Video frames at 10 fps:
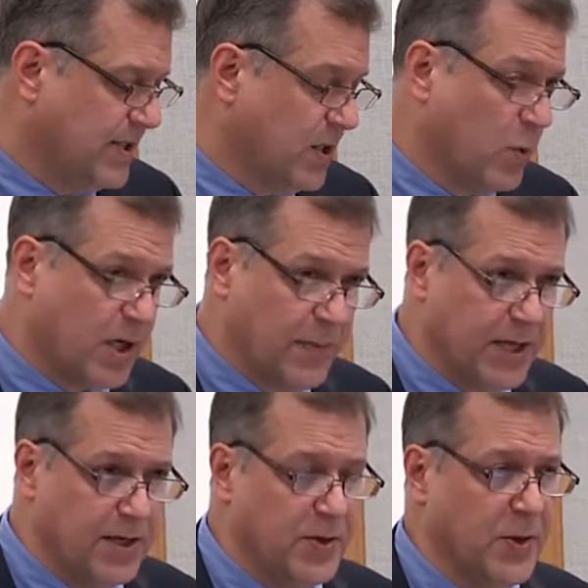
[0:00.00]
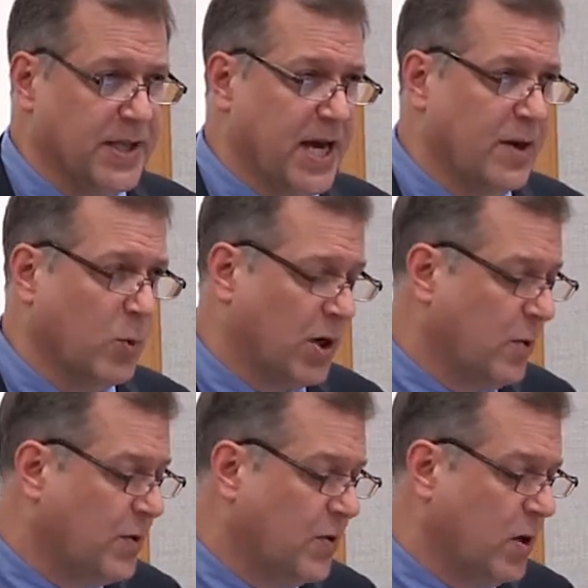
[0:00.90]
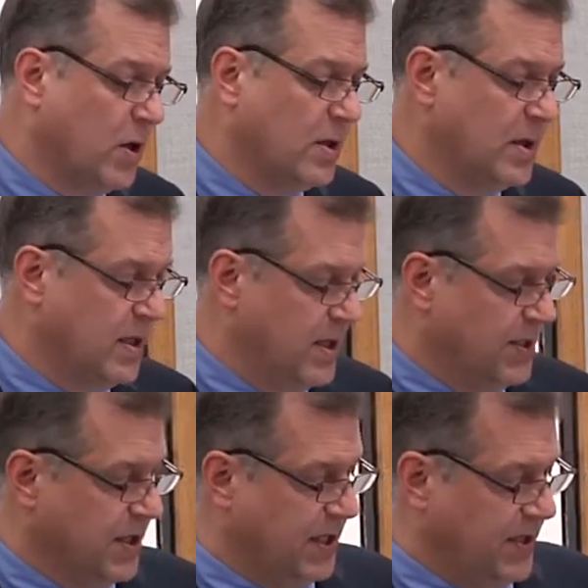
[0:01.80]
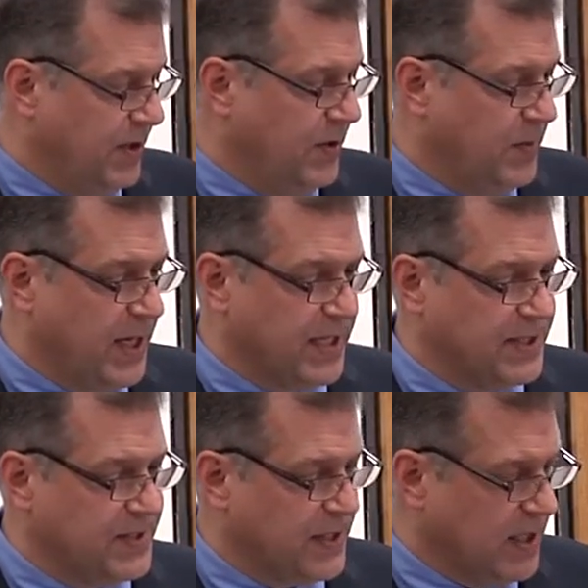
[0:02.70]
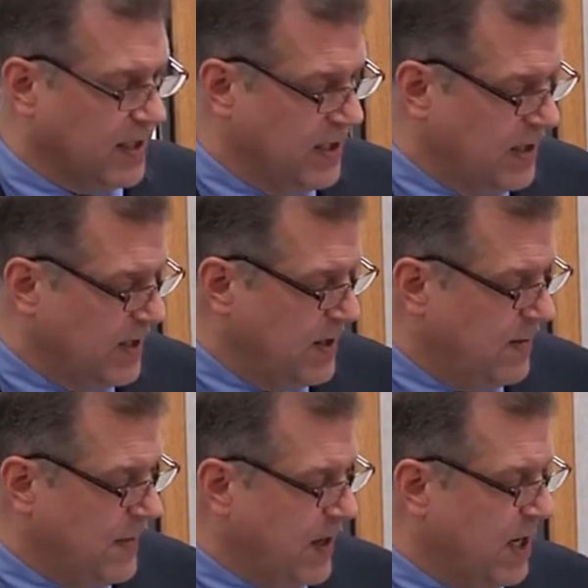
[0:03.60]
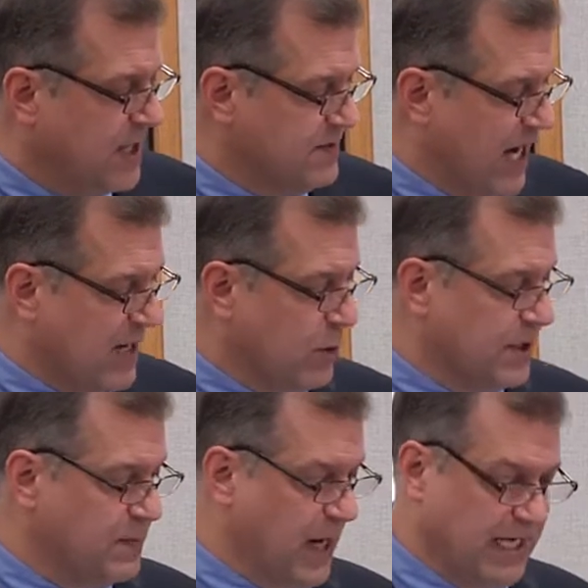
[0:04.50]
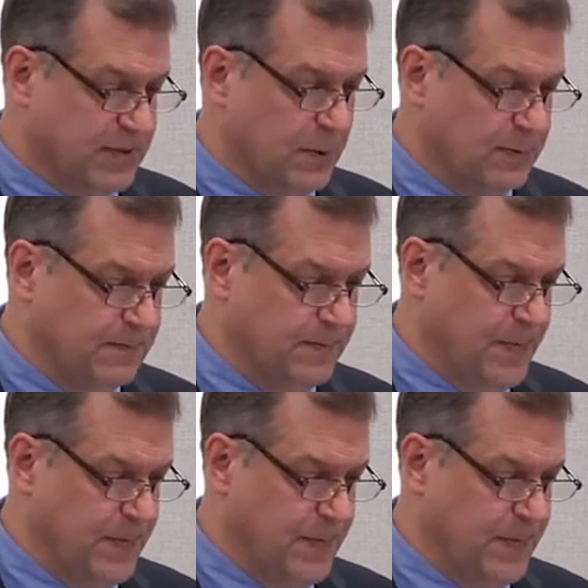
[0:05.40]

so we're committed to doing that, working with you all to continue to make this uh, as valuable as possible.